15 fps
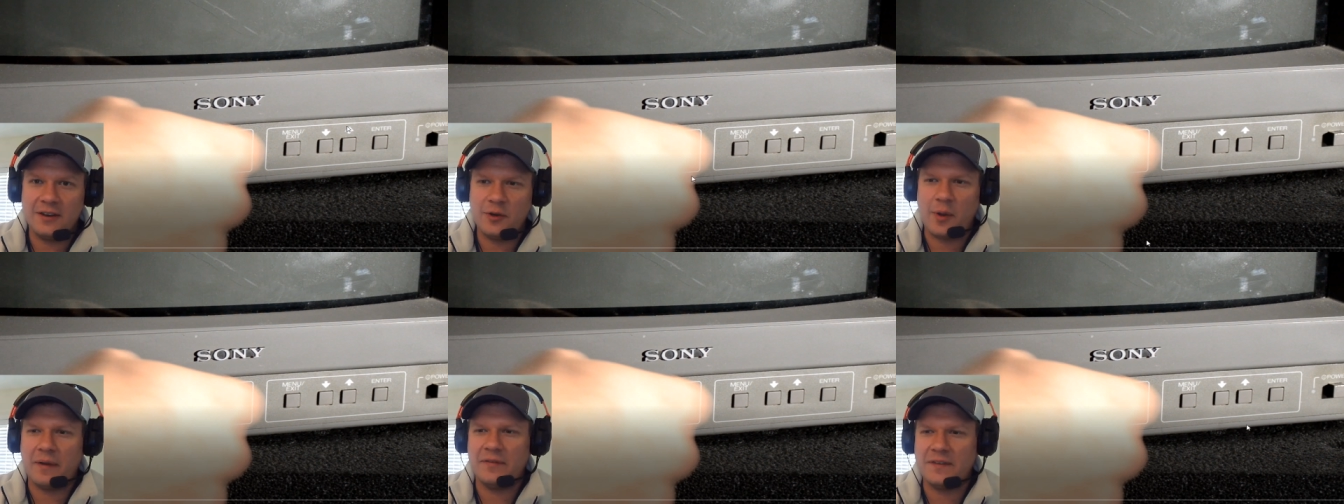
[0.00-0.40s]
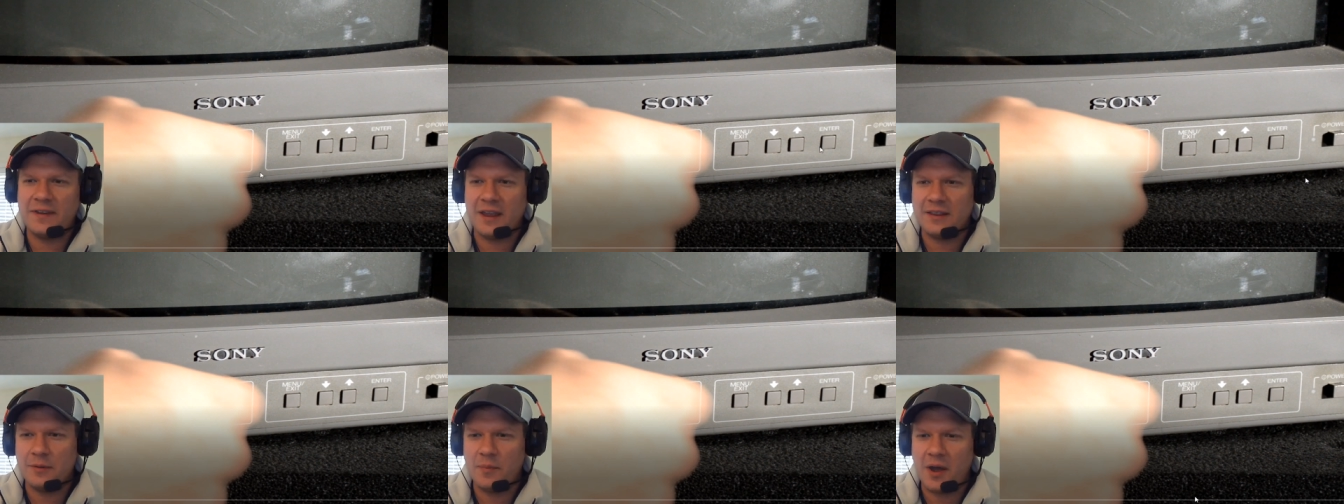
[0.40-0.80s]
You have to
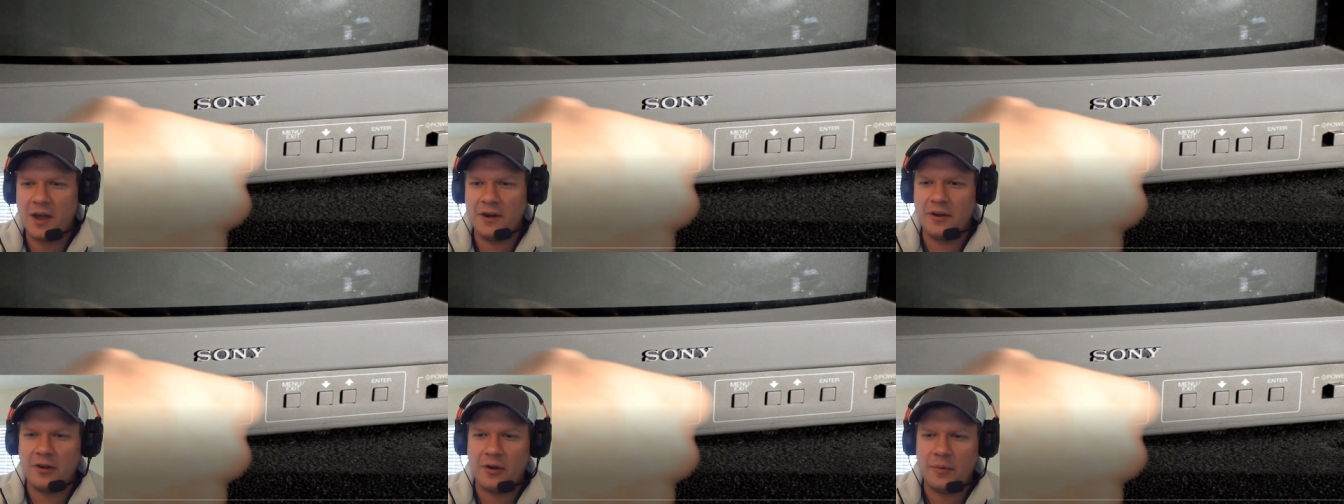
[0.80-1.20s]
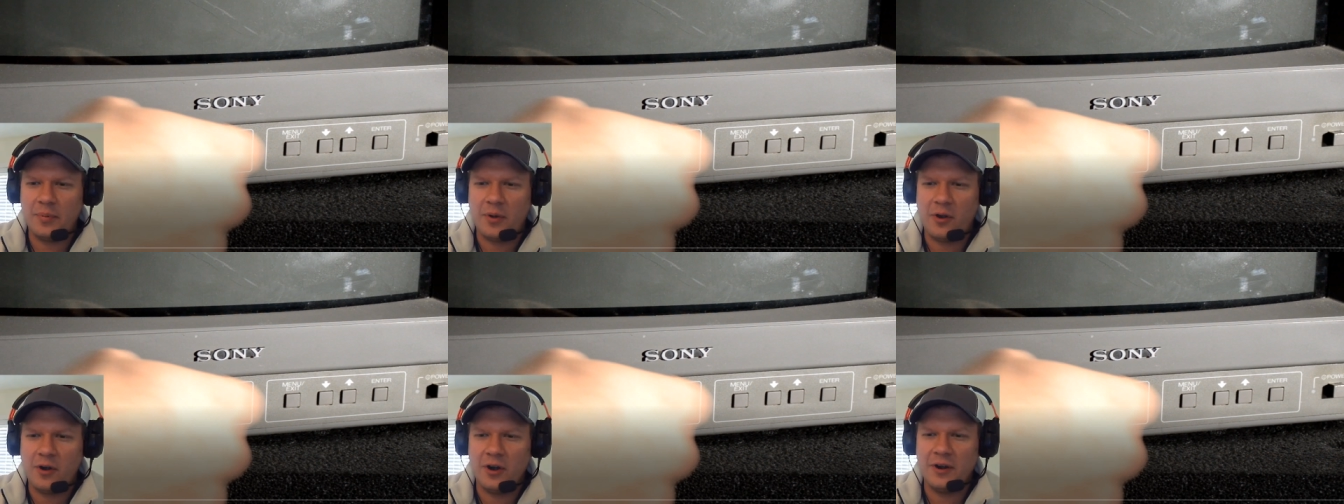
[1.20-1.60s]
take the monitor
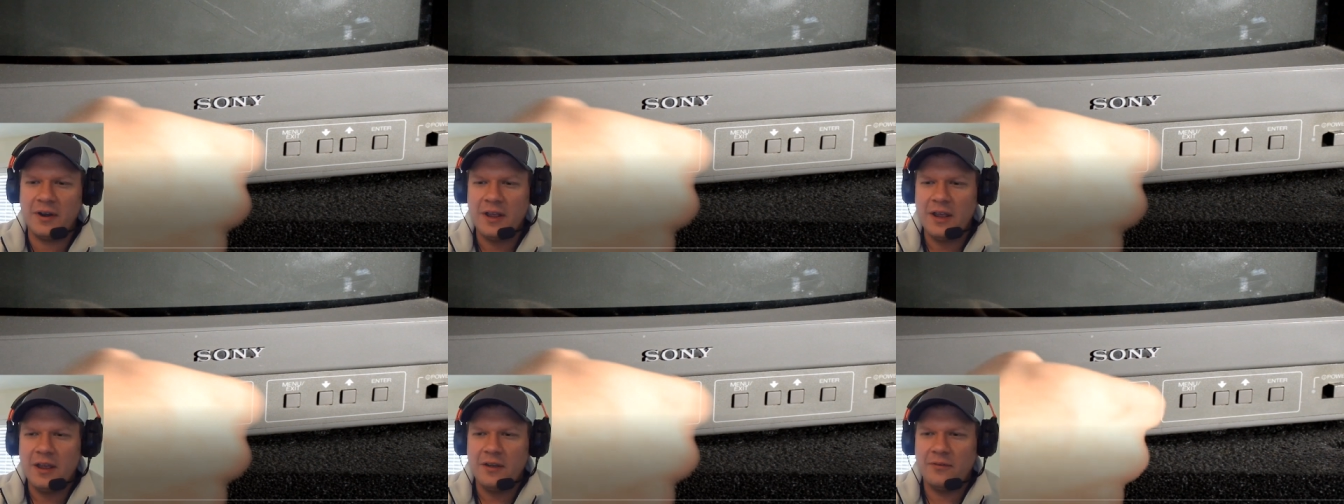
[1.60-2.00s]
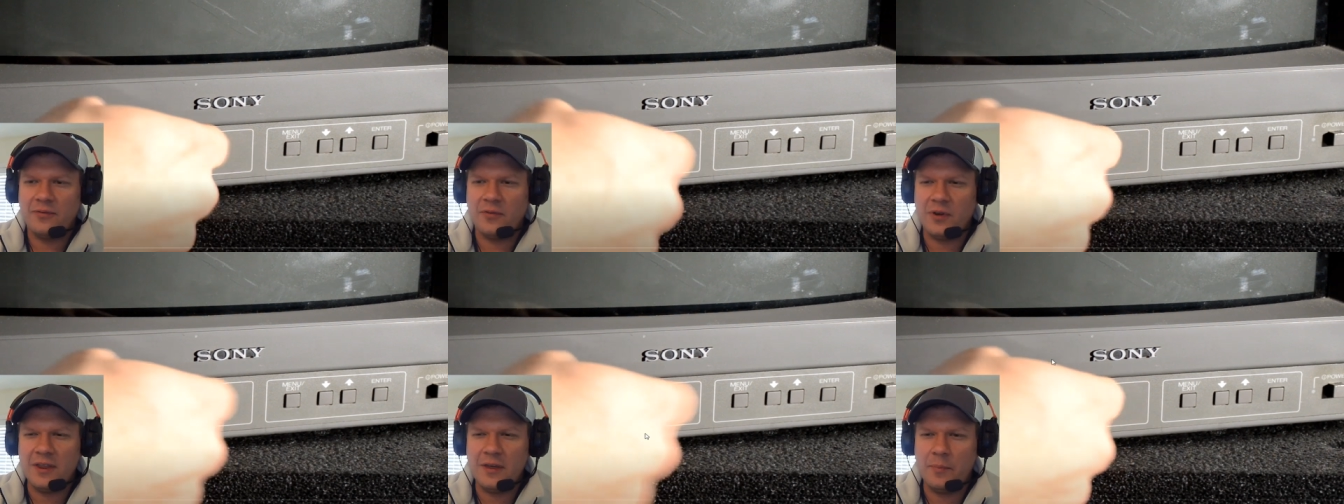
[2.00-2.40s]
apart,
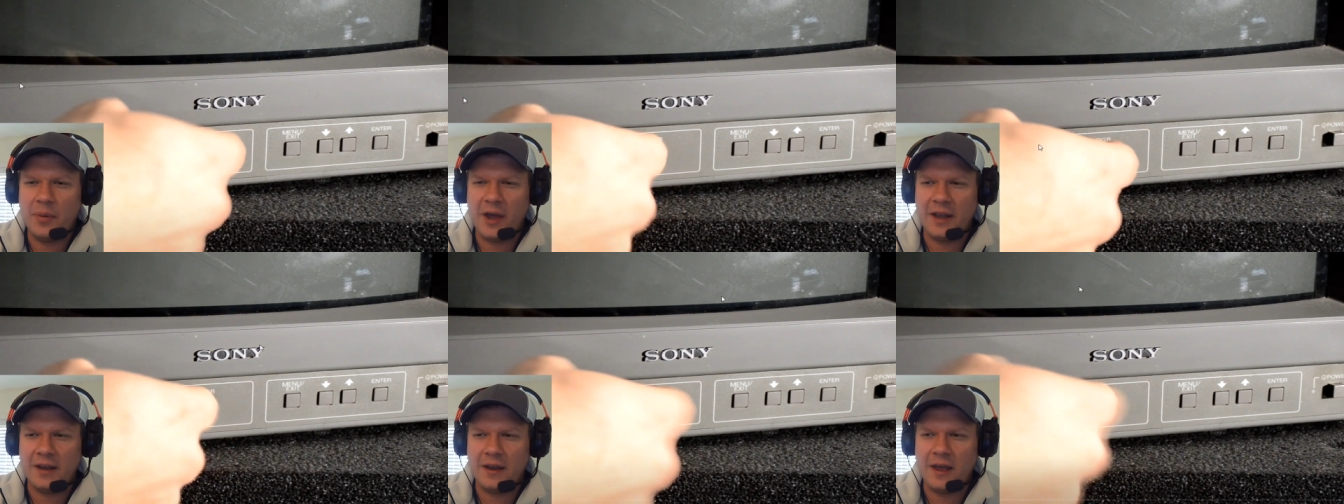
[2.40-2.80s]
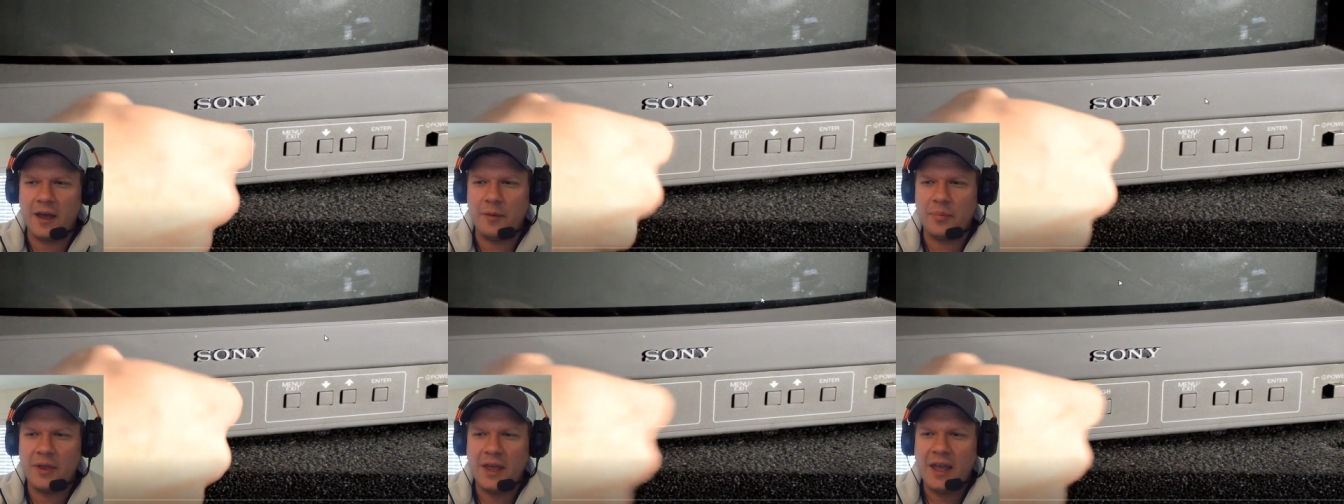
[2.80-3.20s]
free the button
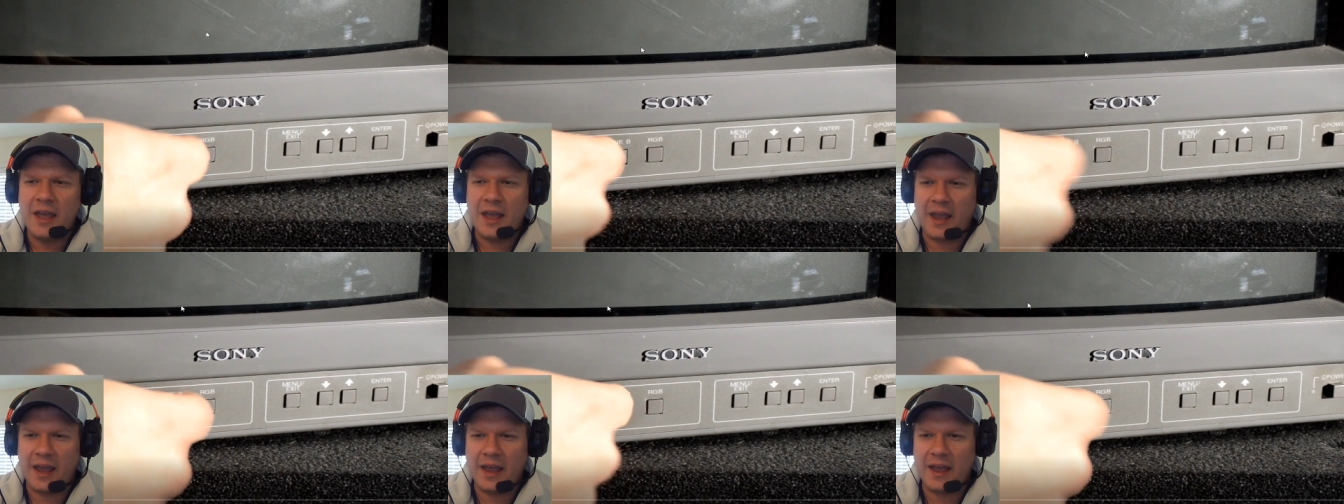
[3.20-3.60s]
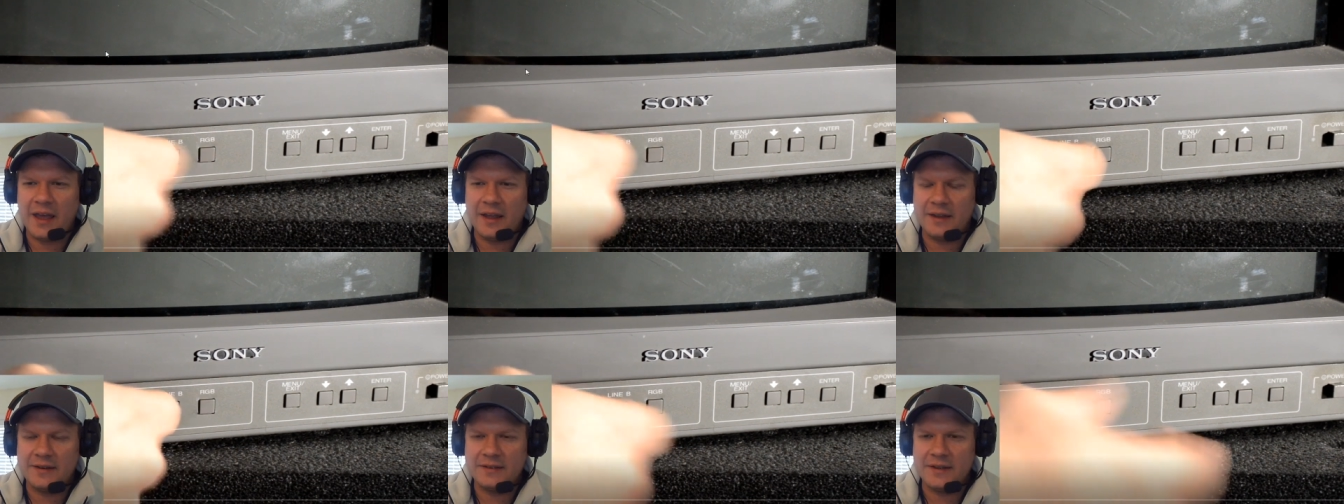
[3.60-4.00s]
up, and